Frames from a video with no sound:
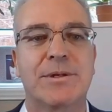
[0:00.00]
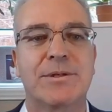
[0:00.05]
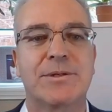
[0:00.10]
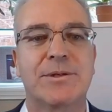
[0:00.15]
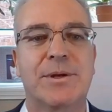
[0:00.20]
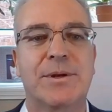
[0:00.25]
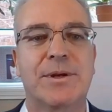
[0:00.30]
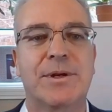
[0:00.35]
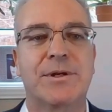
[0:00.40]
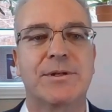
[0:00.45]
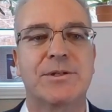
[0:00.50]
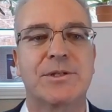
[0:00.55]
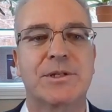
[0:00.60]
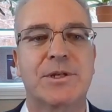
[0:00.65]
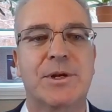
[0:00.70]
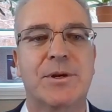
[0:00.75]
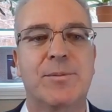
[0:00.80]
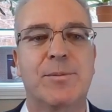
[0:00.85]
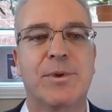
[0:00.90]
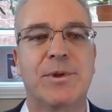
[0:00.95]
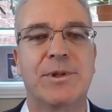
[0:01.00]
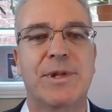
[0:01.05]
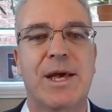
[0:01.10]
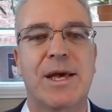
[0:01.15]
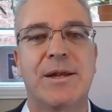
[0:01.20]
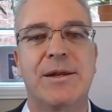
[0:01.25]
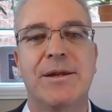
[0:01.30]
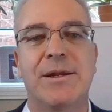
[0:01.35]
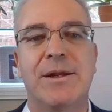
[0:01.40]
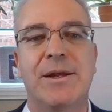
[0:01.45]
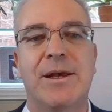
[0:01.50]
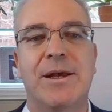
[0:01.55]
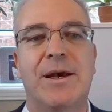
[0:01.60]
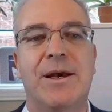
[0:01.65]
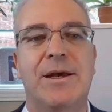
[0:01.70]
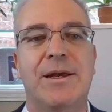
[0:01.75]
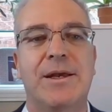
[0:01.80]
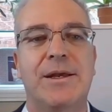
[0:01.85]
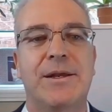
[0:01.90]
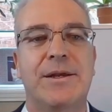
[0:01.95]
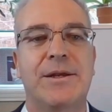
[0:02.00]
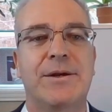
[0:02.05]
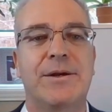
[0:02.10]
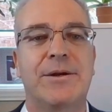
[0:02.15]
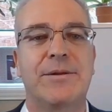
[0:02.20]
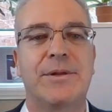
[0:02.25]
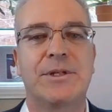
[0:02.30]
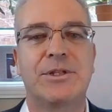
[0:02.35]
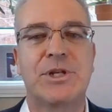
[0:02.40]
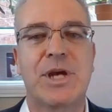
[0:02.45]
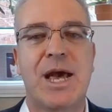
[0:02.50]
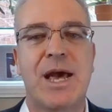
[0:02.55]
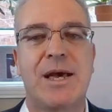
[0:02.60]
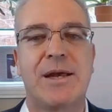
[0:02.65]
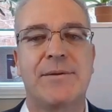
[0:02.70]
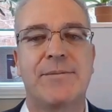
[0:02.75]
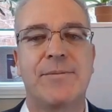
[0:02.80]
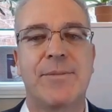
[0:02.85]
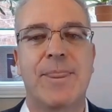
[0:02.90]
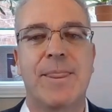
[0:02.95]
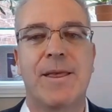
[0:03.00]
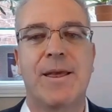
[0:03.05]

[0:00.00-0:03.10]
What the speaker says: So I'm just going to put that in here in the chat,